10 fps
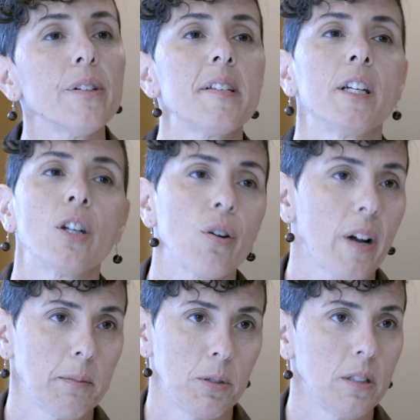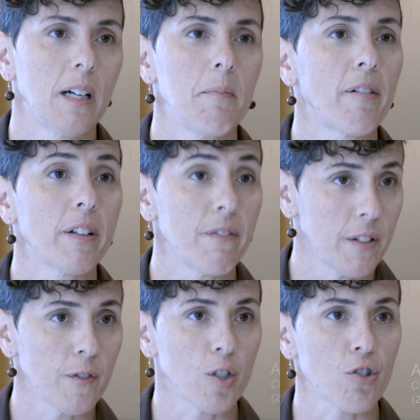is an incredible amount of
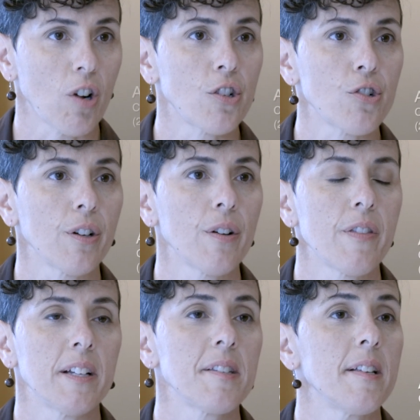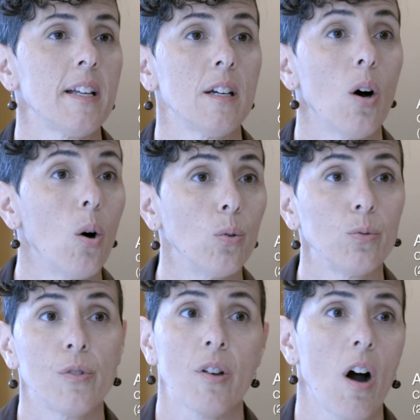infrastructure that a city
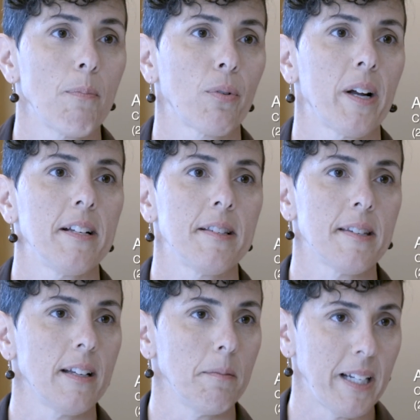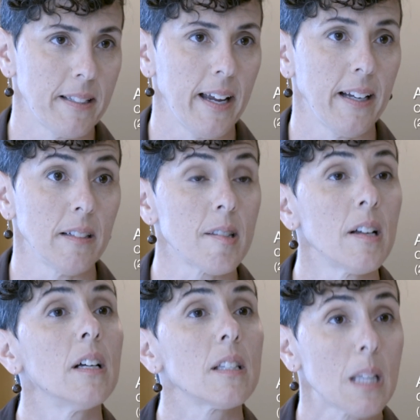owns, operates, and maintains.
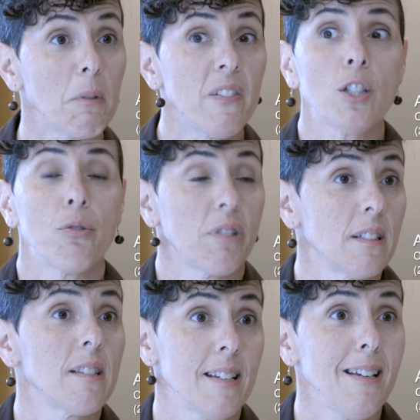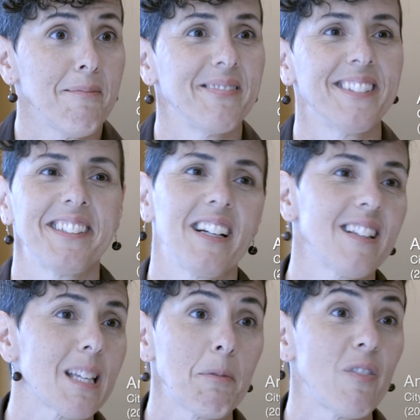Some of it you can see,
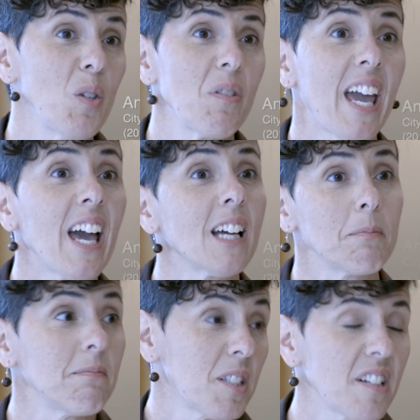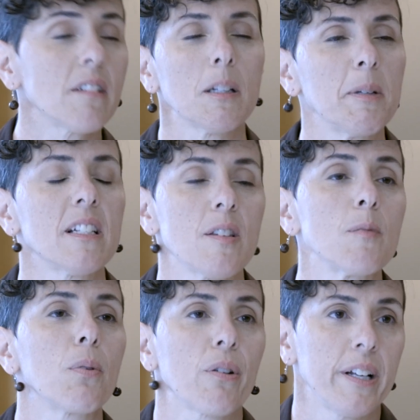and some of it you can't, particularly because
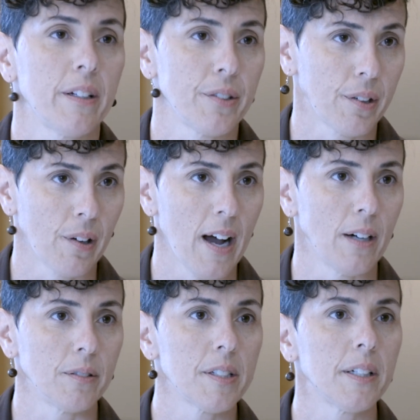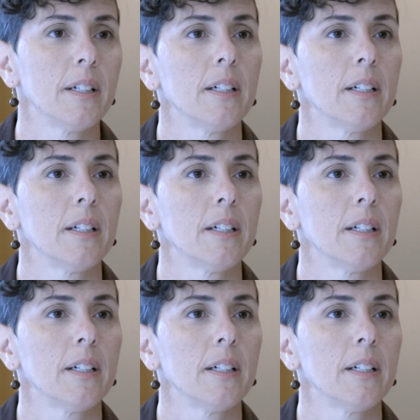it's buried underground.